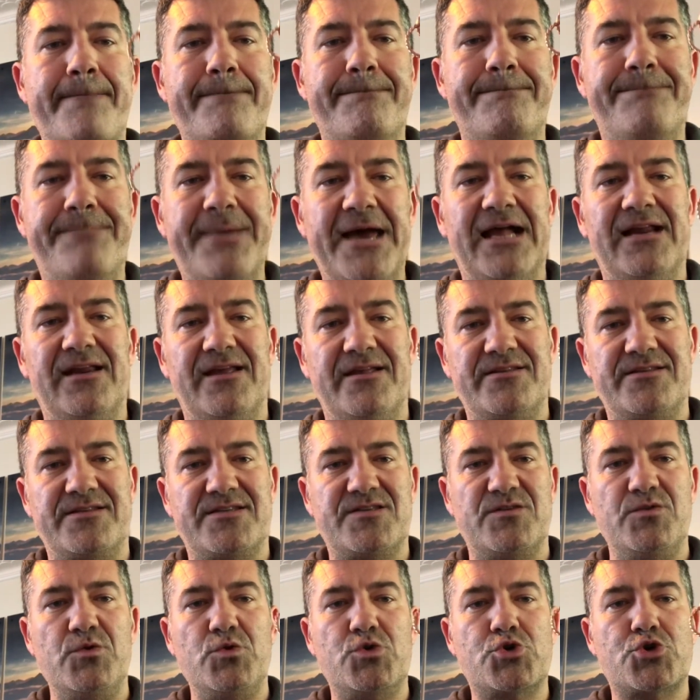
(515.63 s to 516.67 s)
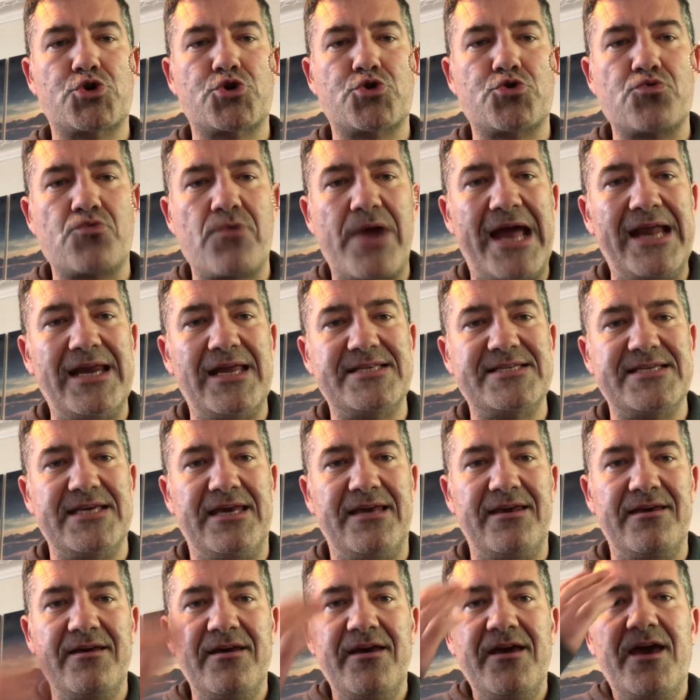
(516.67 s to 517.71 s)
balance,
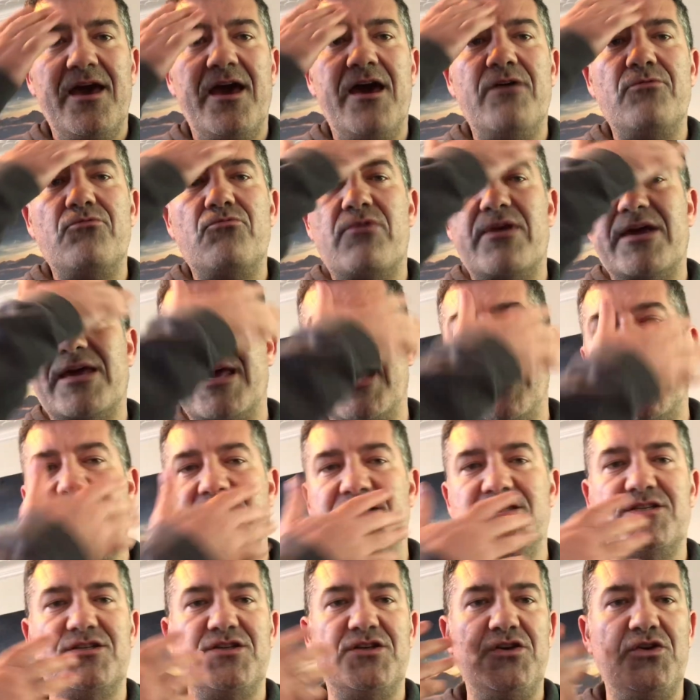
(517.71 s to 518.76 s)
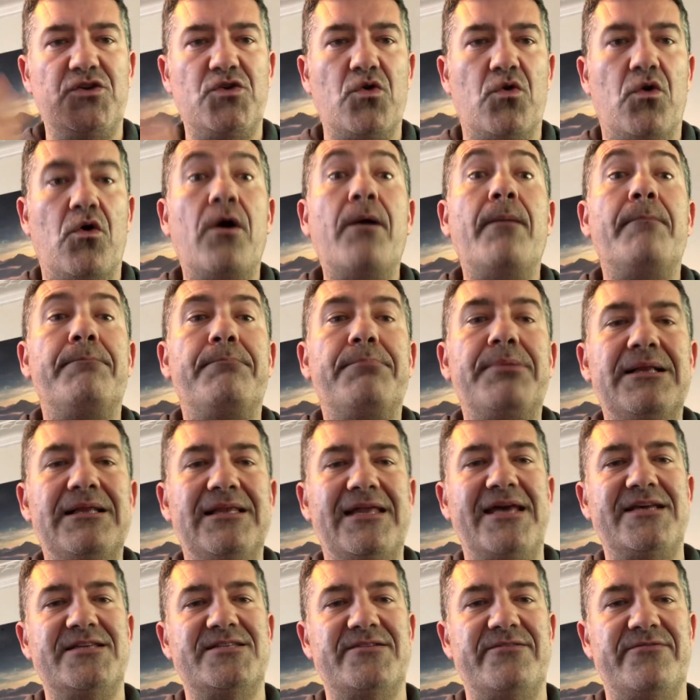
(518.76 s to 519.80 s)
neutrality in regards to your
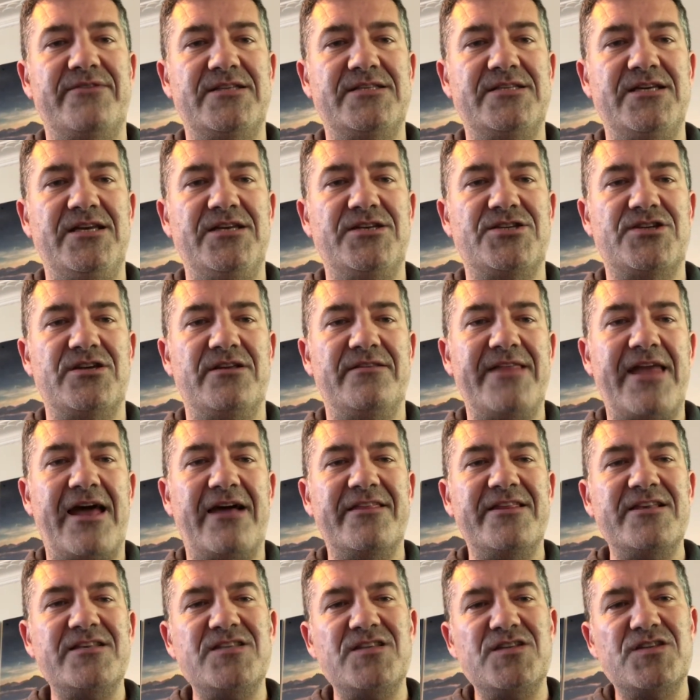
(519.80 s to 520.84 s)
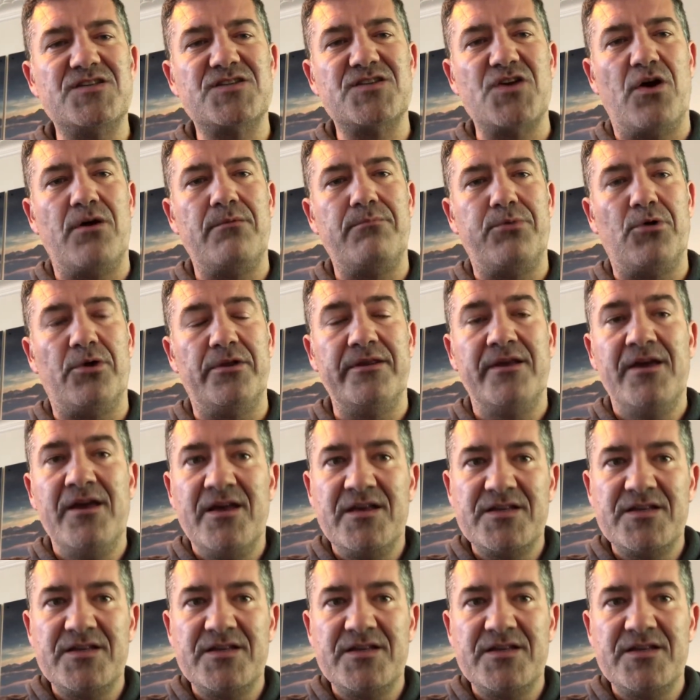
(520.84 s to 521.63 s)
place of attention. Now, this is so important.